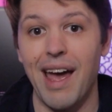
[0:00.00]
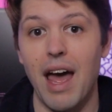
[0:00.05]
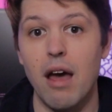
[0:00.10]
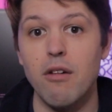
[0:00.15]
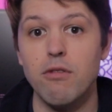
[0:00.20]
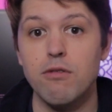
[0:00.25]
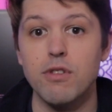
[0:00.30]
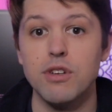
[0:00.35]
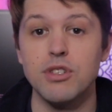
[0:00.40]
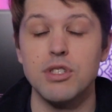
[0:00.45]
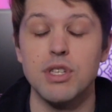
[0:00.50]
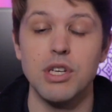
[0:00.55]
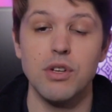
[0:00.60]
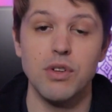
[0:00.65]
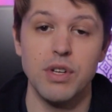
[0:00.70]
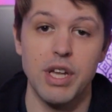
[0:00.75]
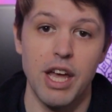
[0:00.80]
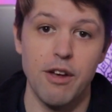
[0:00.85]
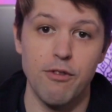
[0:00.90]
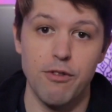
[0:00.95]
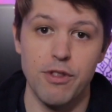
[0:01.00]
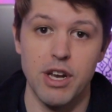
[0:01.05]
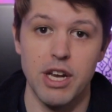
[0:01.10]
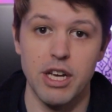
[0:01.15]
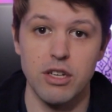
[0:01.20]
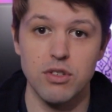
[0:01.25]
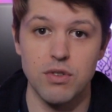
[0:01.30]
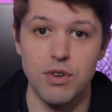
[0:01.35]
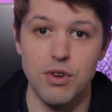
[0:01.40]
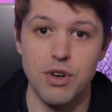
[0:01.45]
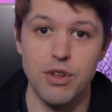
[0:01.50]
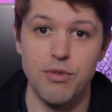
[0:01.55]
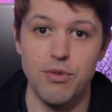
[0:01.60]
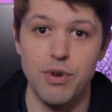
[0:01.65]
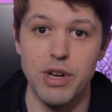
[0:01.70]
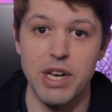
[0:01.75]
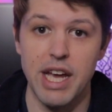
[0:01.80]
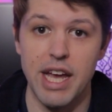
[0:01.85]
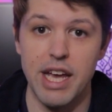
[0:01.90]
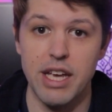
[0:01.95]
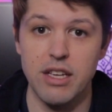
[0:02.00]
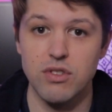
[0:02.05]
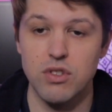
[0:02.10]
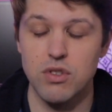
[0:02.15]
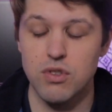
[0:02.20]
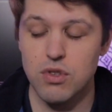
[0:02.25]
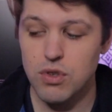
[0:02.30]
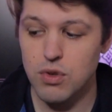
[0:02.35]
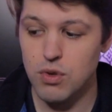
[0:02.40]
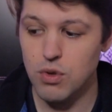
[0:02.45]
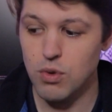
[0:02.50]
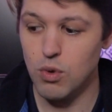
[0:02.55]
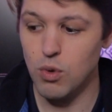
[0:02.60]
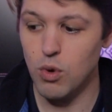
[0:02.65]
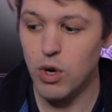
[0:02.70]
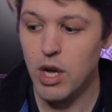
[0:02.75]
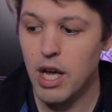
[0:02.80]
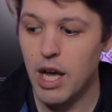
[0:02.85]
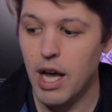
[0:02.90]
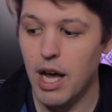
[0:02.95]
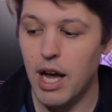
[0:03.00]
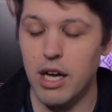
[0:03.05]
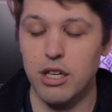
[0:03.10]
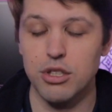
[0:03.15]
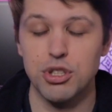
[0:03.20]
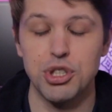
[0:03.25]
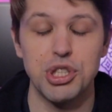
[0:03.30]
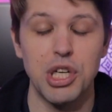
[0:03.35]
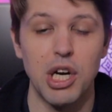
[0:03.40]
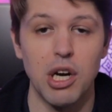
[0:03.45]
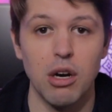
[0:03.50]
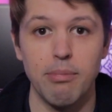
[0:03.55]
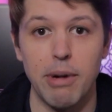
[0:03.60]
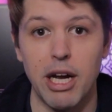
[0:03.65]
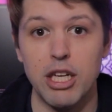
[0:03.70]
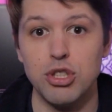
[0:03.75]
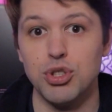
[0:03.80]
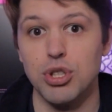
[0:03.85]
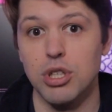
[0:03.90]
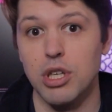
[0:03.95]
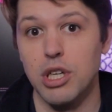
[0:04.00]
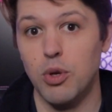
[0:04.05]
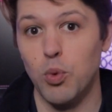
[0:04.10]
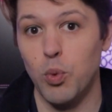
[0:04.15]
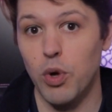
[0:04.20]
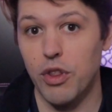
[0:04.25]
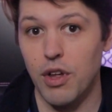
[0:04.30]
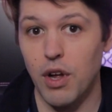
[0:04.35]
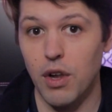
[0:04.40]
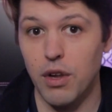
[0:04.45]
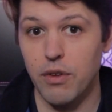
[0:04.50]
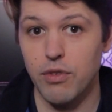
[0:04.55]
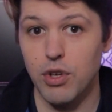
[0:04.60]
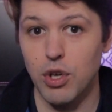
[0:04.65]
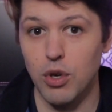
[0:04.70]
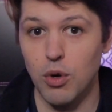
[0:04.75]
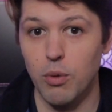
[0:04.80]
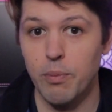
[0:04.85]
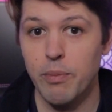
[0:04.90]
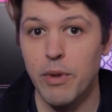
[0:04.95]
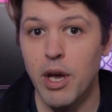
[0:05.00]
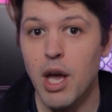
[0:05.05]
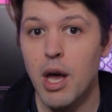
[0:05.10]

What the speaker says: every single day for the next 33 days to share my journey with all of you.